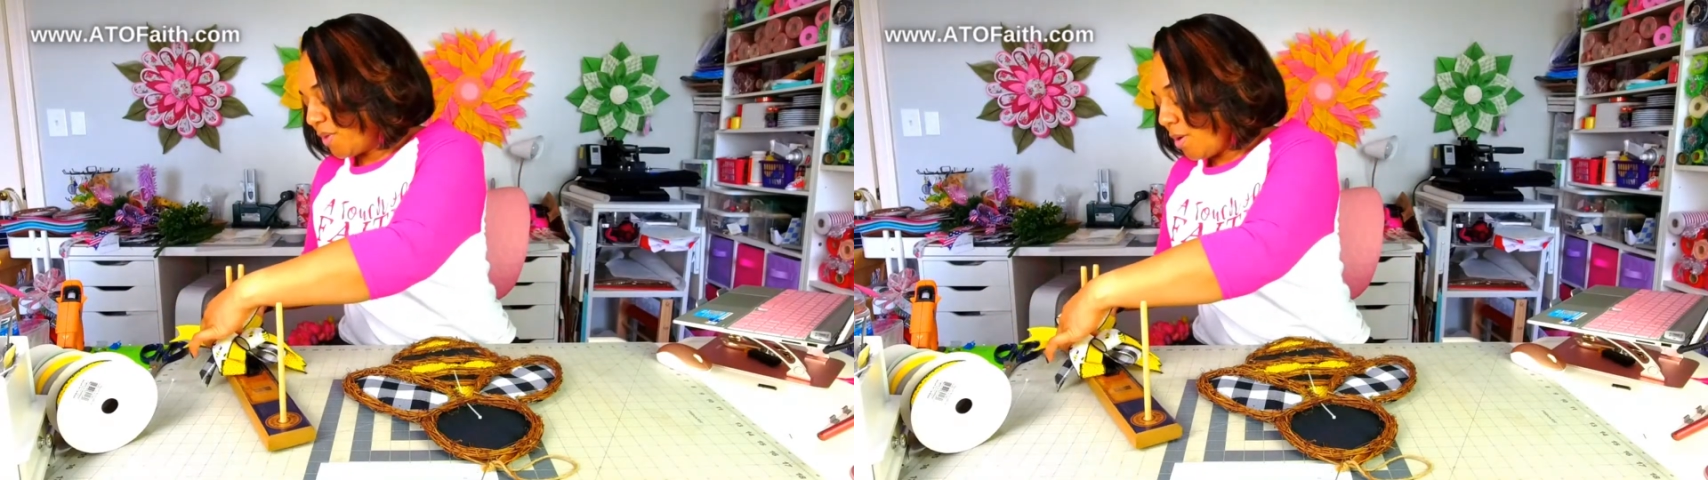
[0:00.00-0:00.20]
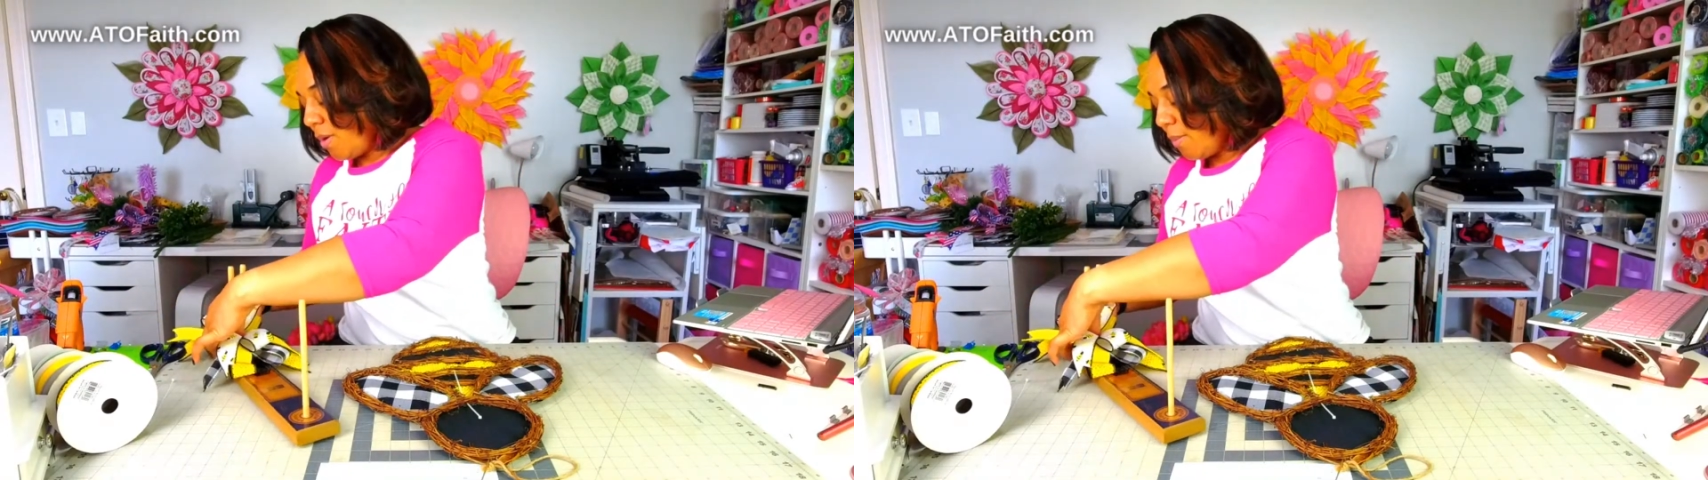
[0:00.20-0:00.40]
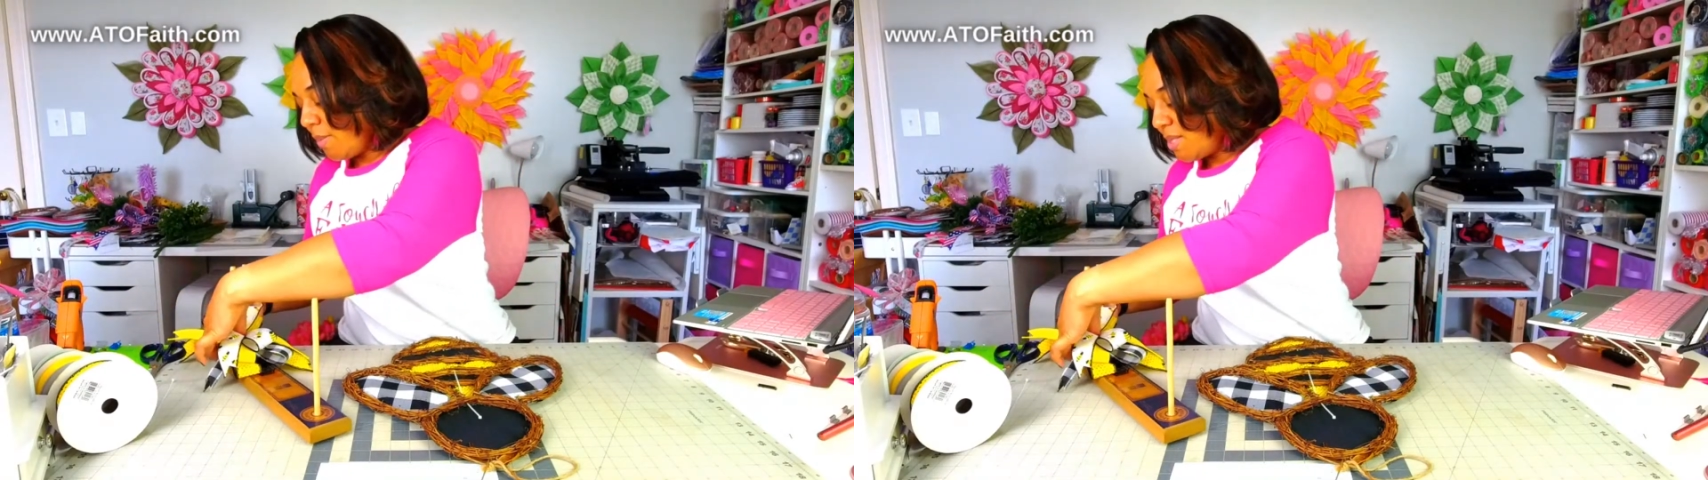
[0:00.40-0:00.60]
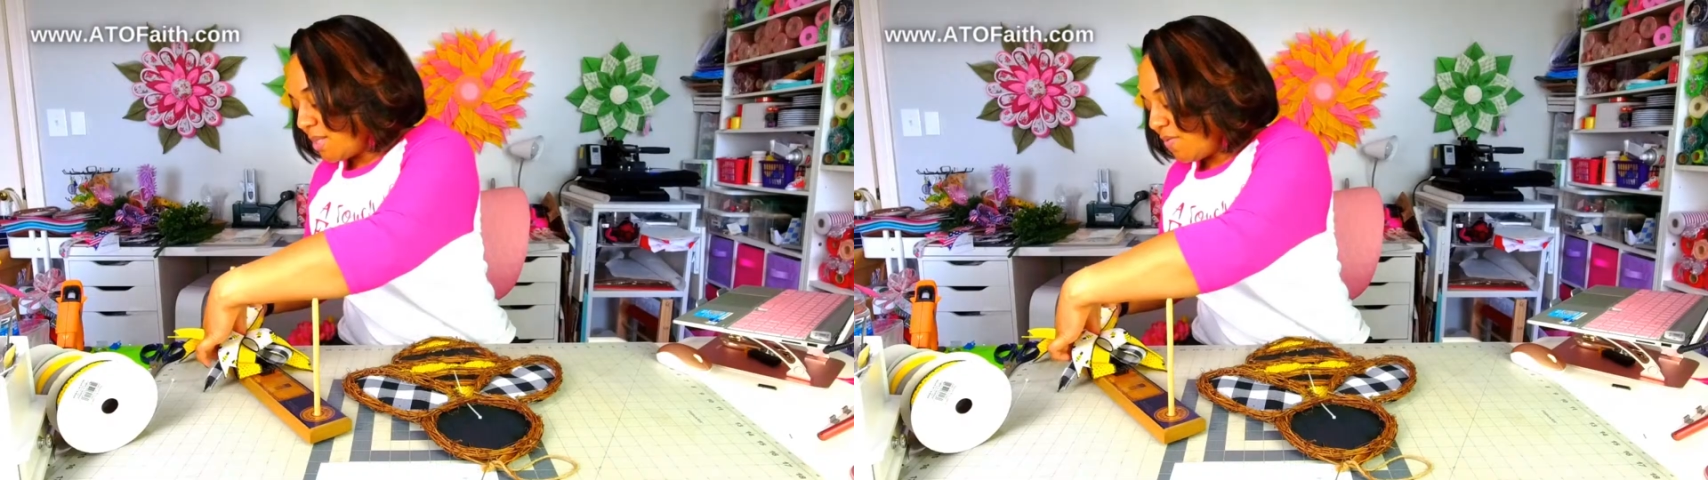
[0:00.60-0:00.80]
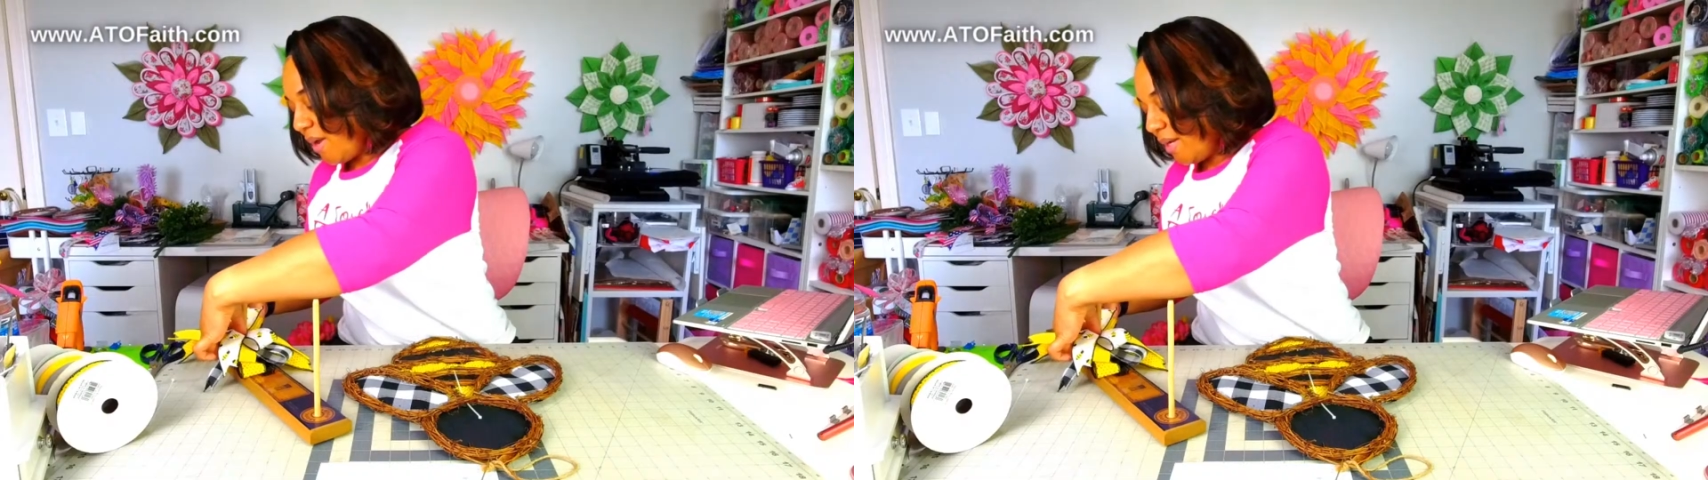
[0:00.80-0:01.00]
All right, I'm going to
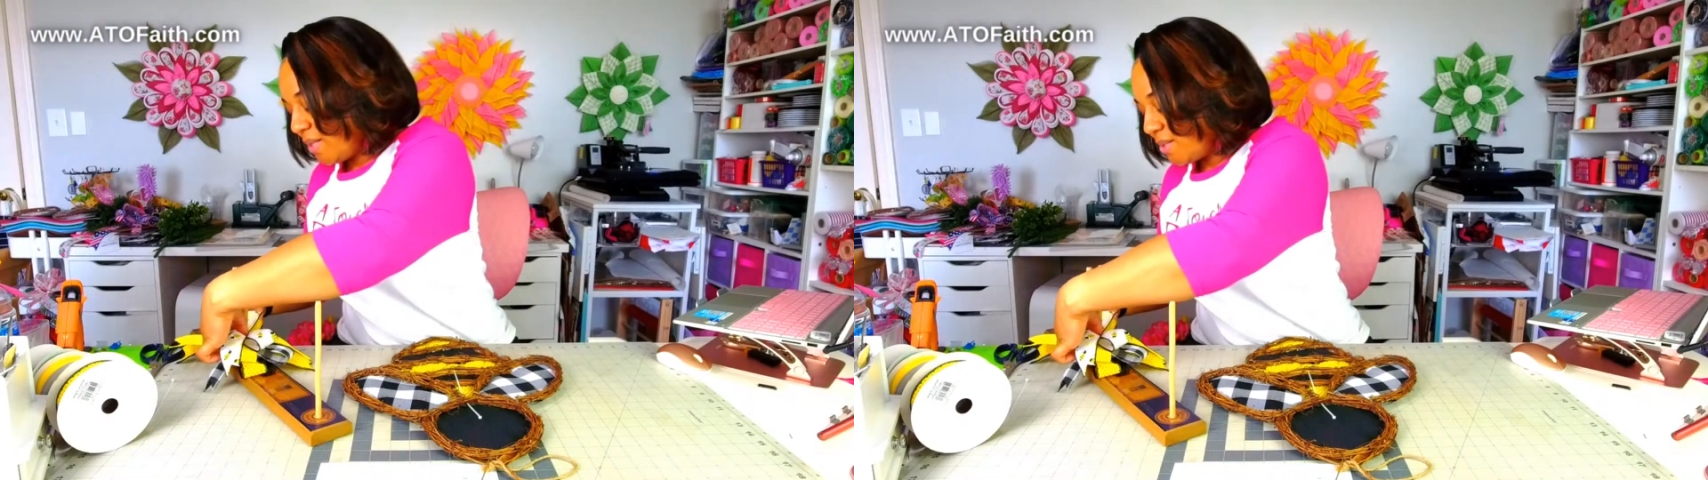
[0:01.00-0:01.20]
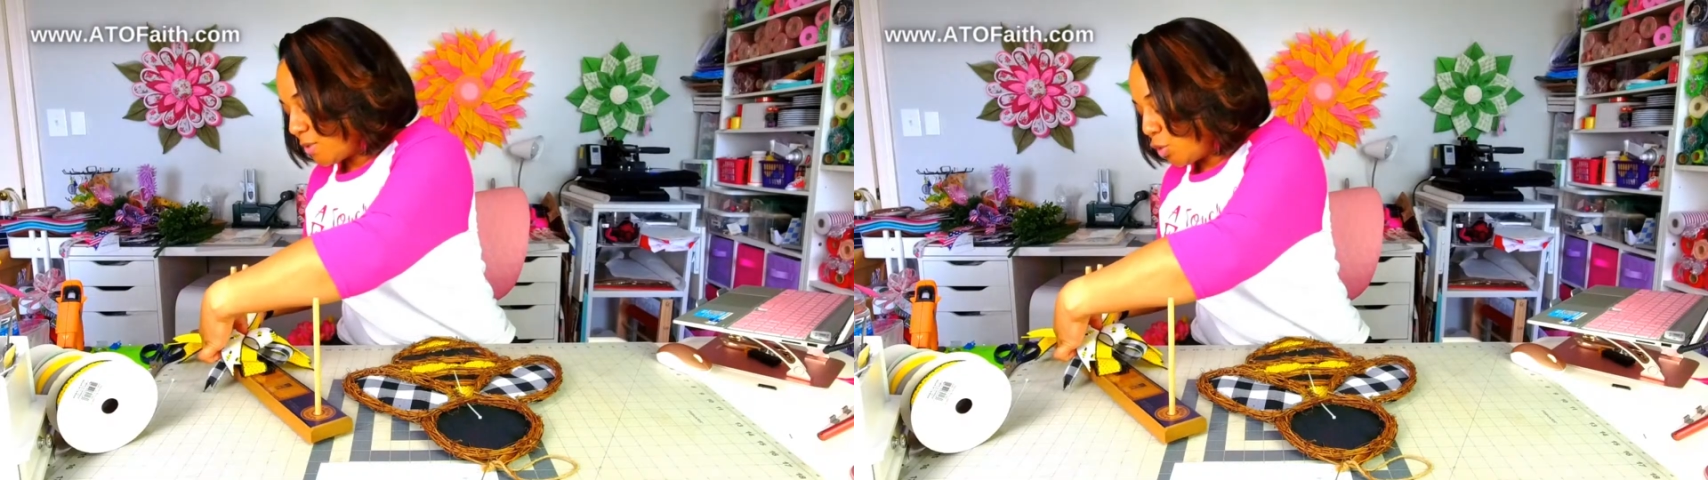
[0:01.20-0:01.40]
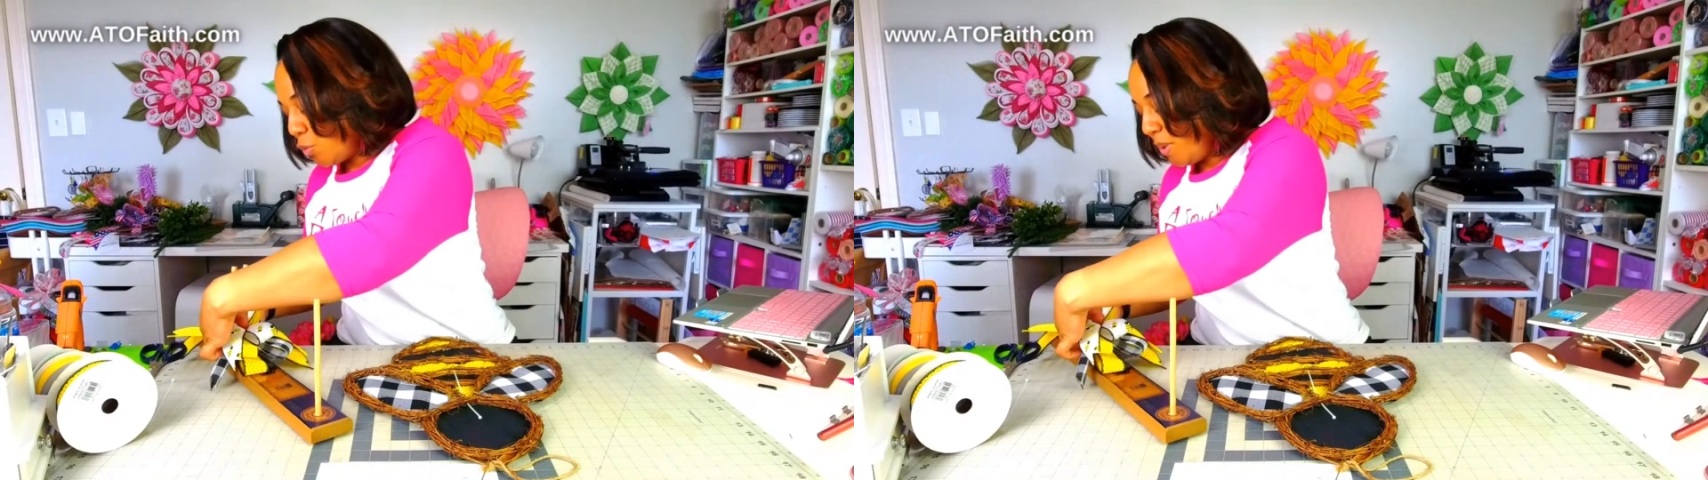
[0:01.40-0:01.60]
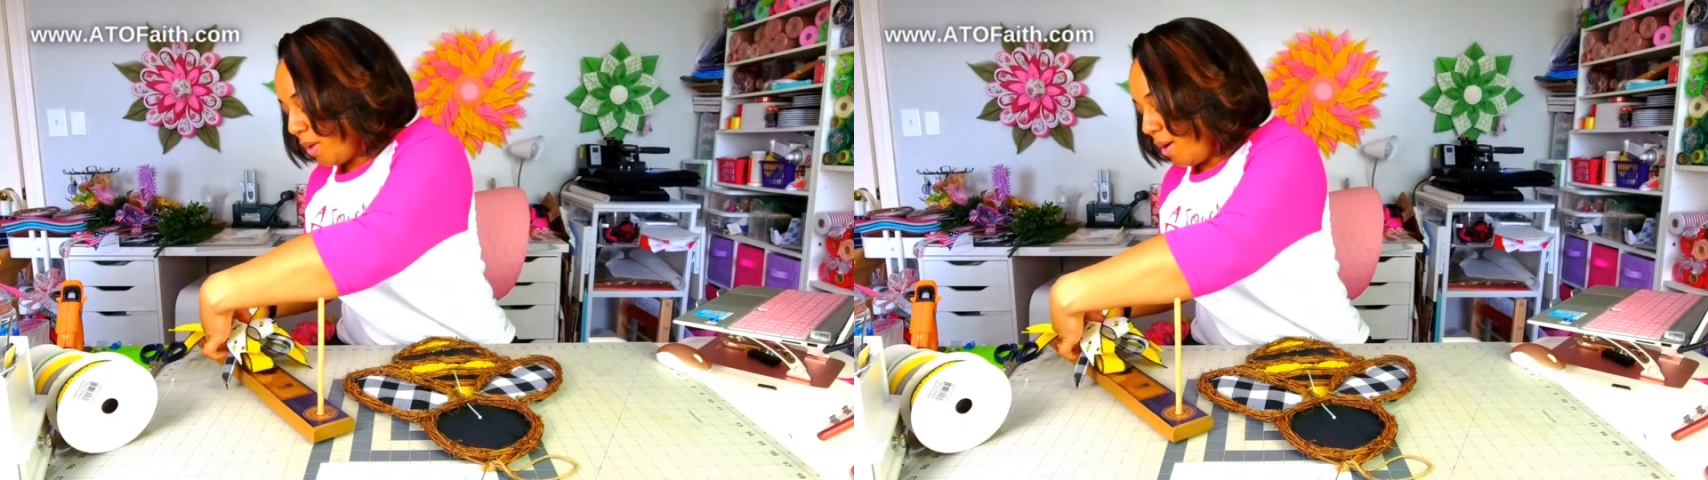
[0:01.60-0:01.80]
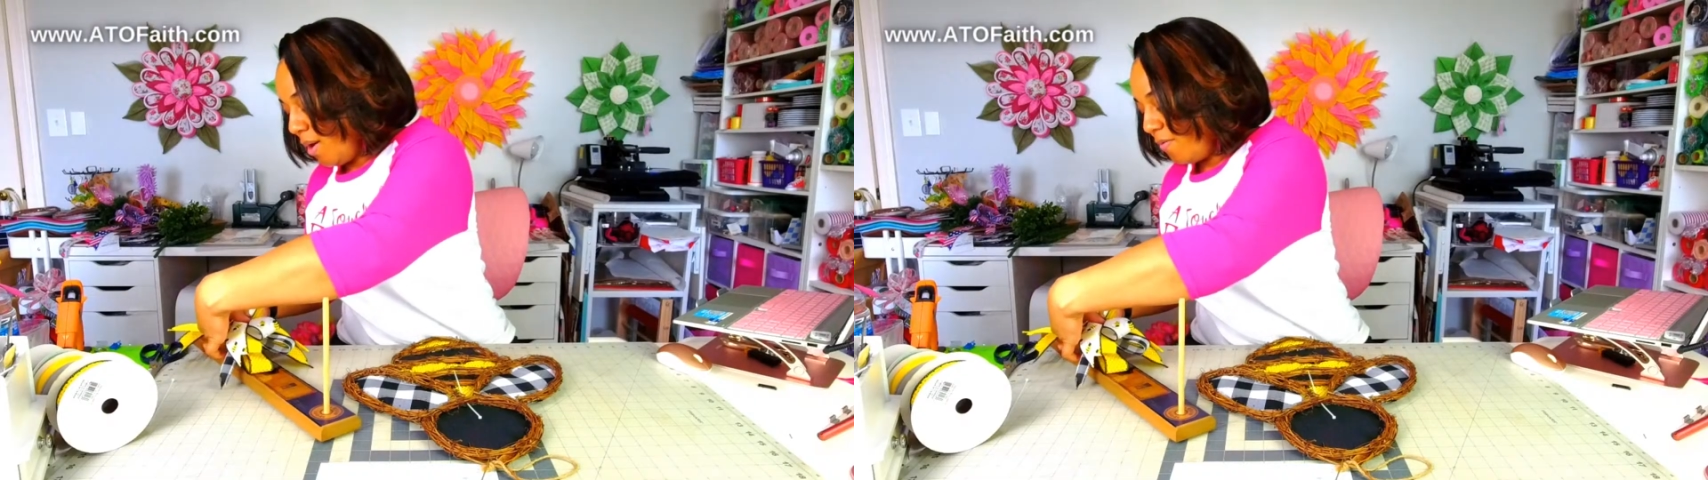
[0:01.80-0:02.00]
see if I can scoop it
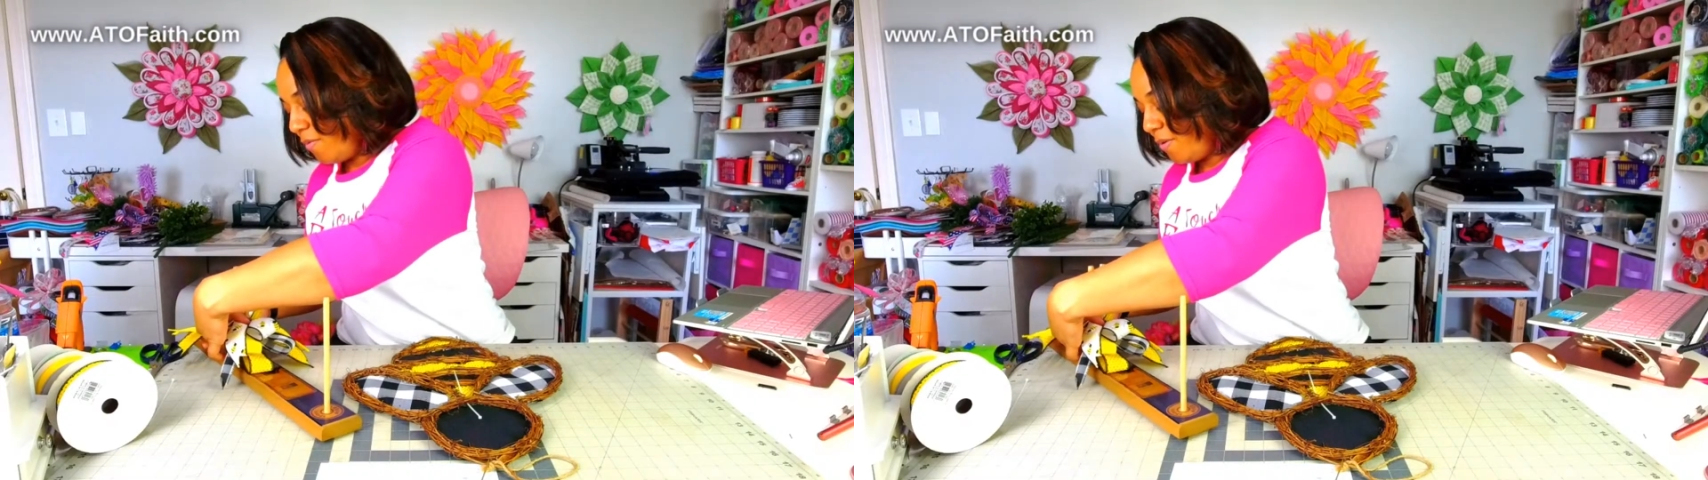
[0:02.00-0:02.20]
off.